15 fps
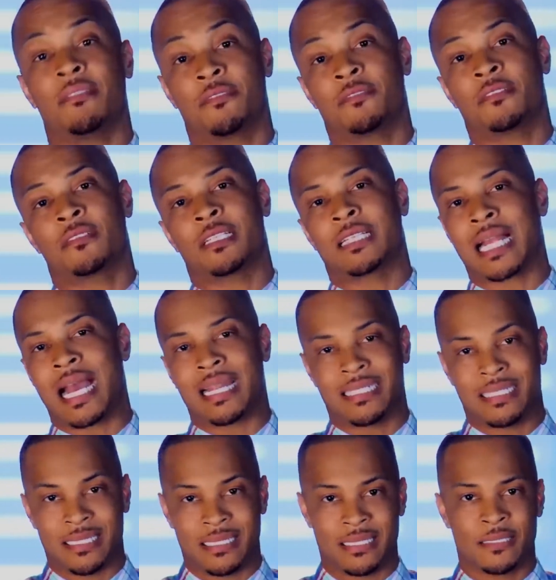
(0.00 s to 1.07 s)
chip and
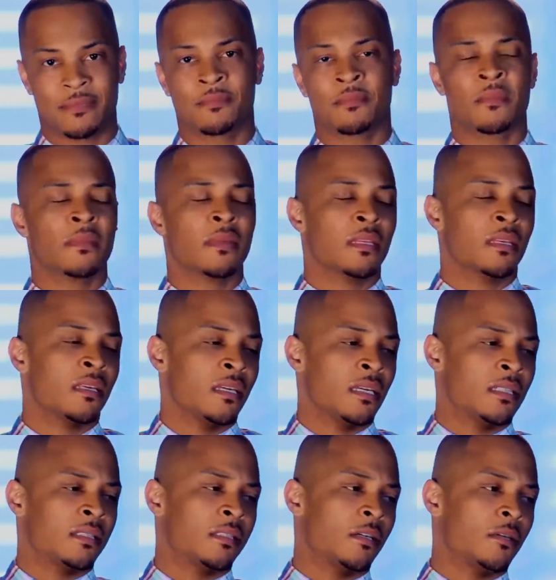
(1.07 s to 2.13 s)
refrain from drinking
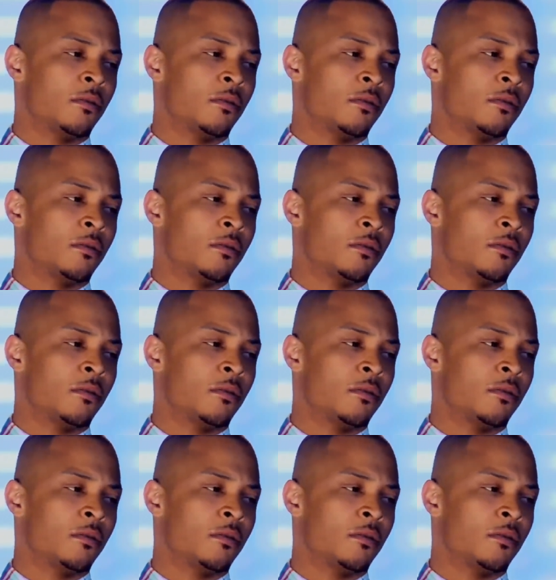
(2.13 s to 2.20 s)
water for